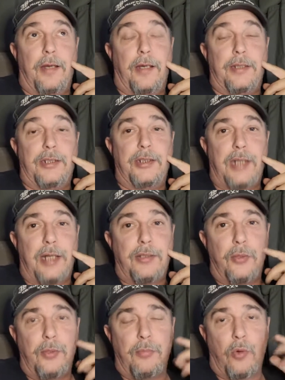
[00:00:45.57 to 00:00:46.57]
Just
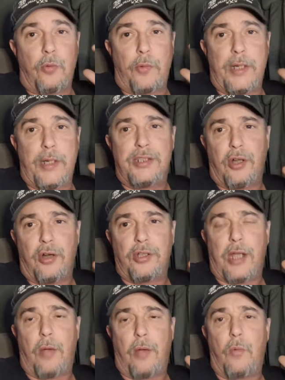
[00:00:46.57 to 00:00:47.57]
doing more research,
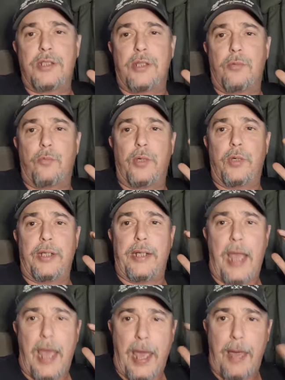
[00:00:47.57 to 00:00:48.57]
I wasn't really
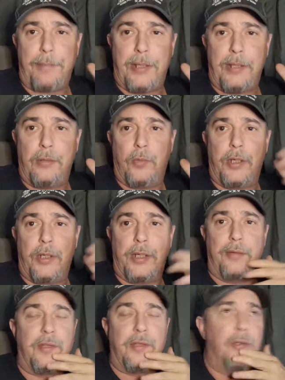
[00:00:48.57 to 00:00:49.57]
happy
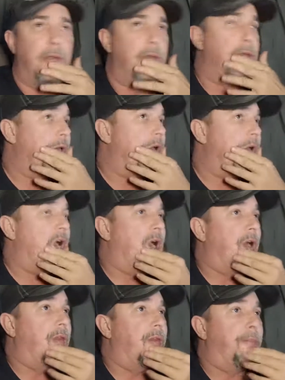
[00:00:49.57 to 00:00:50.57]
with
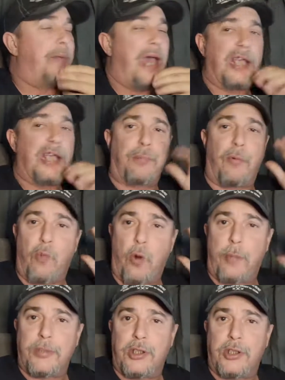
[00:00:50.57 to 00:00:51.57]
the past
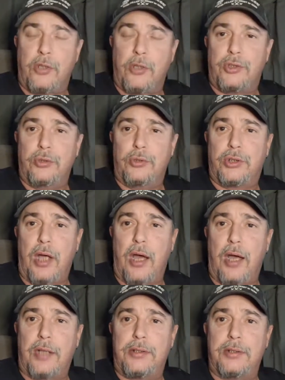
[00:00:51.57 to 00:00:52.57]
performance of those two
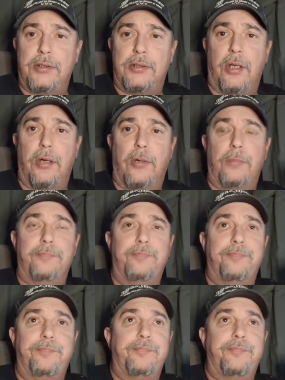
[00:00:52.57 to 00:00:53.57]
stocks, so
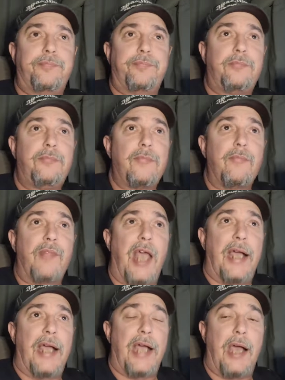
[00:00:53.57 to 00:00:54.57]

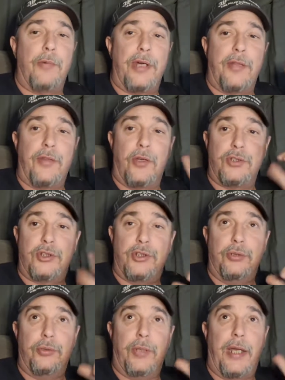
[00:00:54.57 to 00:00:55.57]
I got rid of those
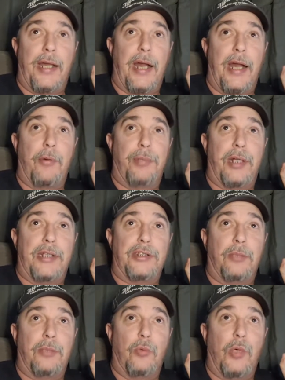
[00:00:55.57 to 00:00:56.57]
two and I replaced
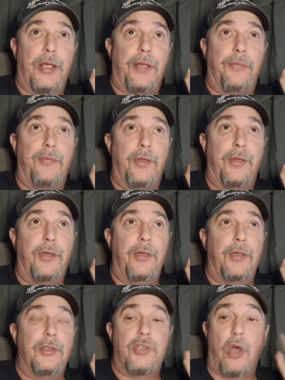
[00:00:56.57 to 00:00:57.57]
them with
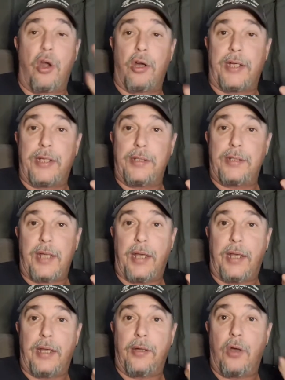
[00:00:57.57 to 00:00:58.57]
Target
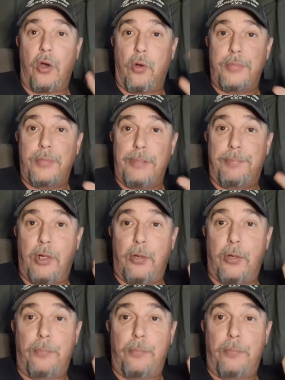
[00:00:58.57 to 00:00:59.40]
and Home Depot.